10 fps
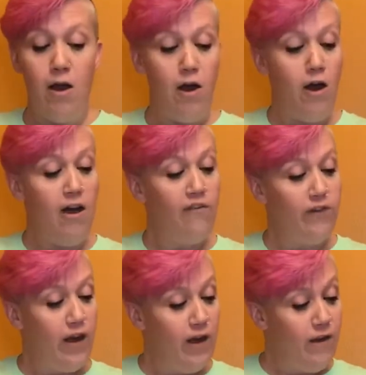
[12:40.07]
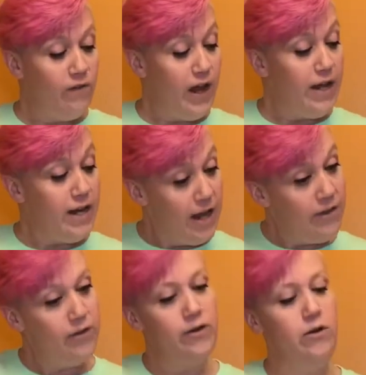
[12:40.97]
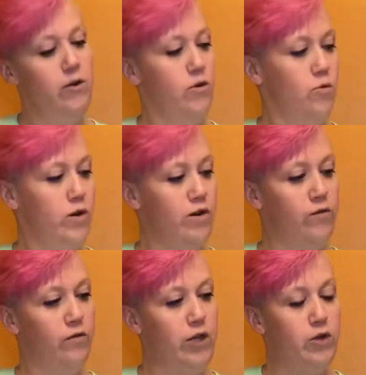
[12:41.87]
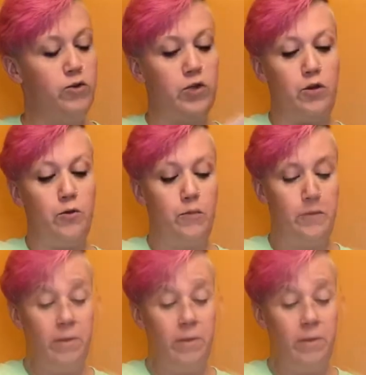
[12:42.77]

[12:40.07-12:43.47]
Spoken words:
off of another wonderful YouTube.